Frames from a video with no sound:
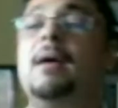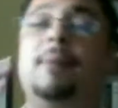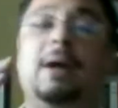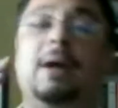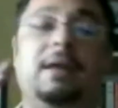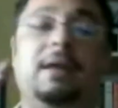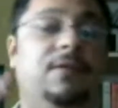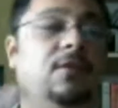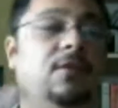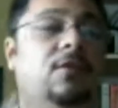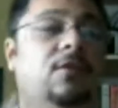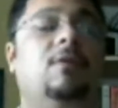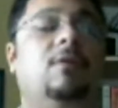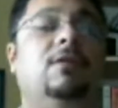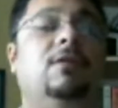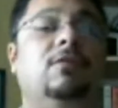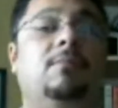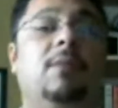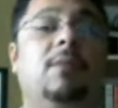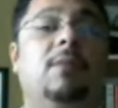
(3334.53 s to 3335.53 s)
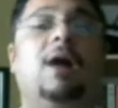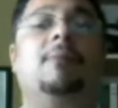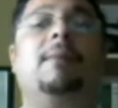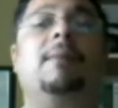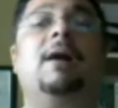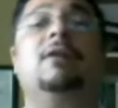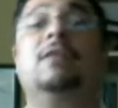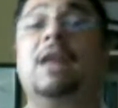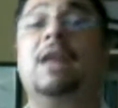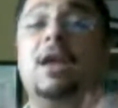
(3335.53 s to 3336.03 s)
But if you don't know what to blog
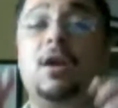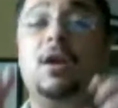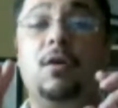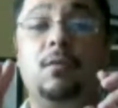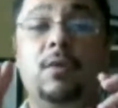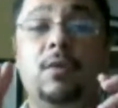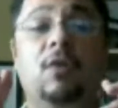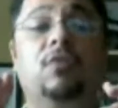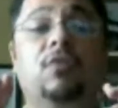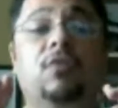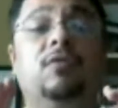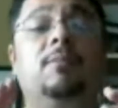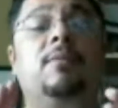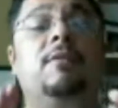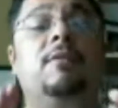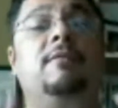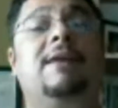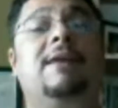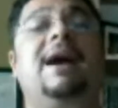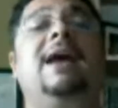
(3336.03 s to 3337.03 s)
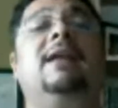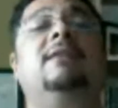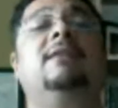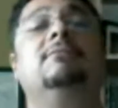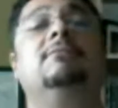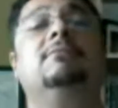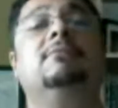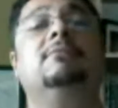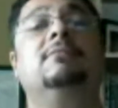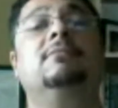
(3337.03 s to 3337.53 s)
about, we also provide
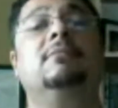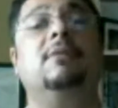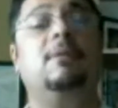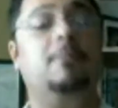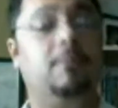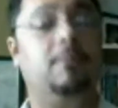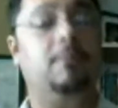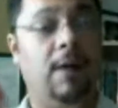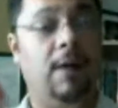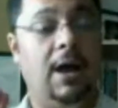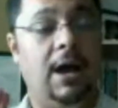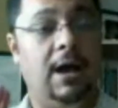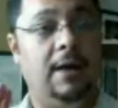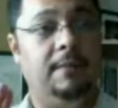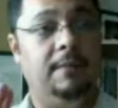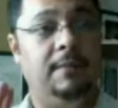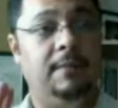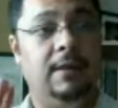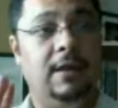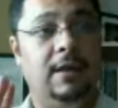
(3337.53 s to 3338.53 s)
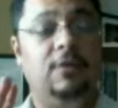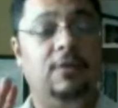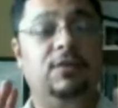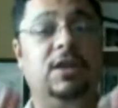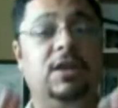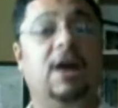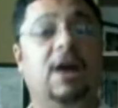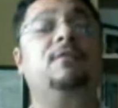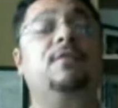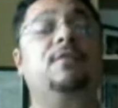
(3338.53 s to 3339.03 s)

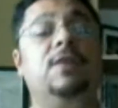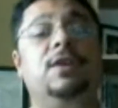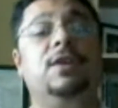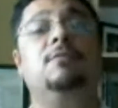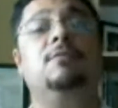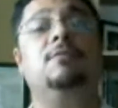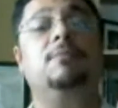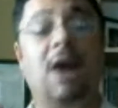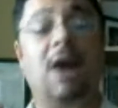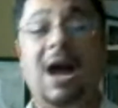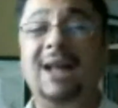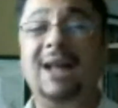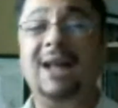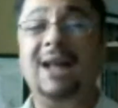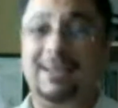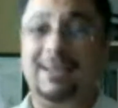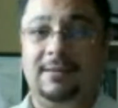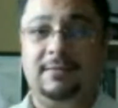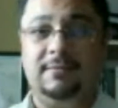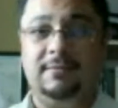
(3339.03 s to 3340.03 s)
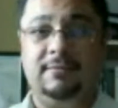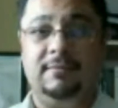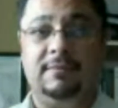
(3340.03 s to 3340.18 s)
done for you content,